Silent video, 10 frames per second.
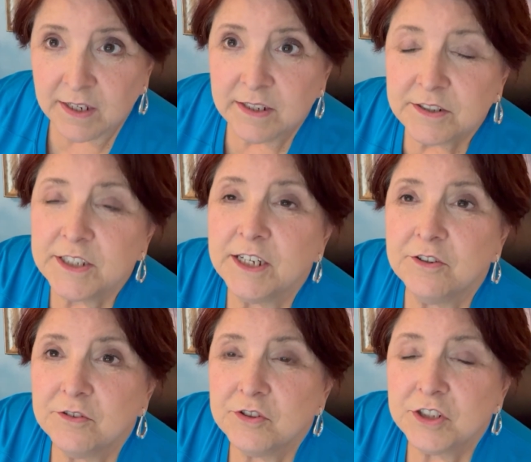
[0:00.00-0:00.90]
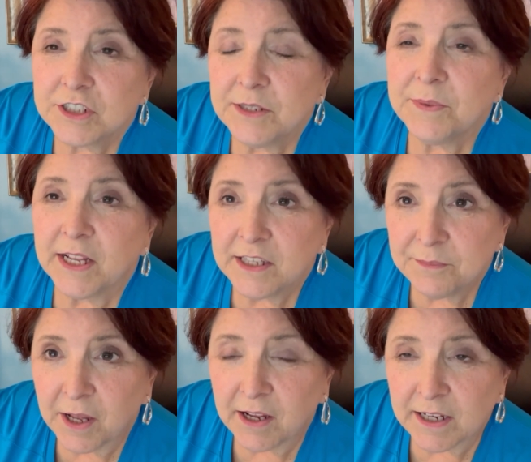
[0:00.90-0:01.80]
So just keep that in
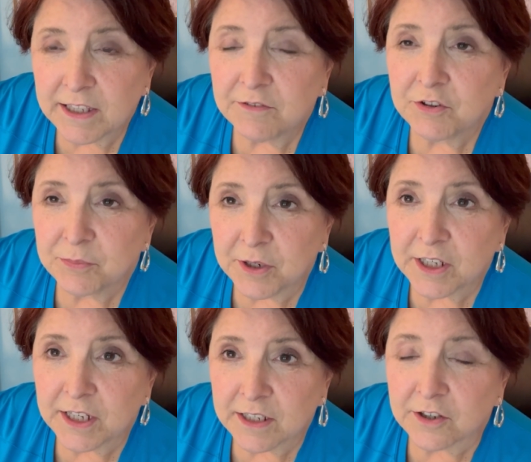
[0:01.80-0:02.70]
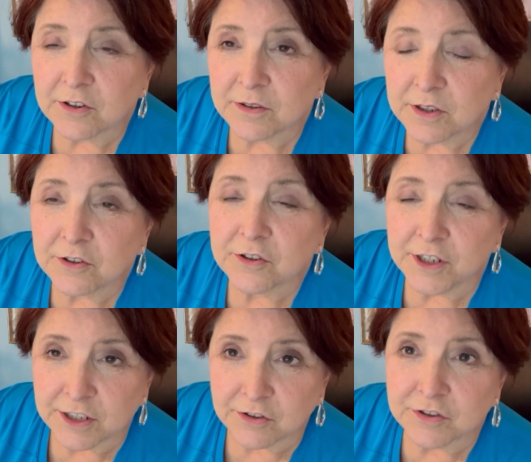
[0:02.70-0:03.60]
mind if you're booking your
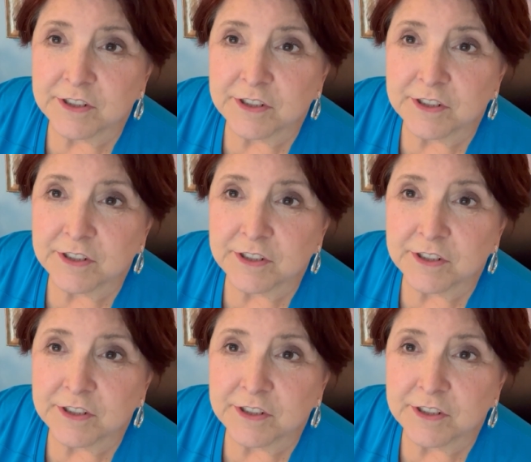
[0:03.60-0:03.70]
cruise,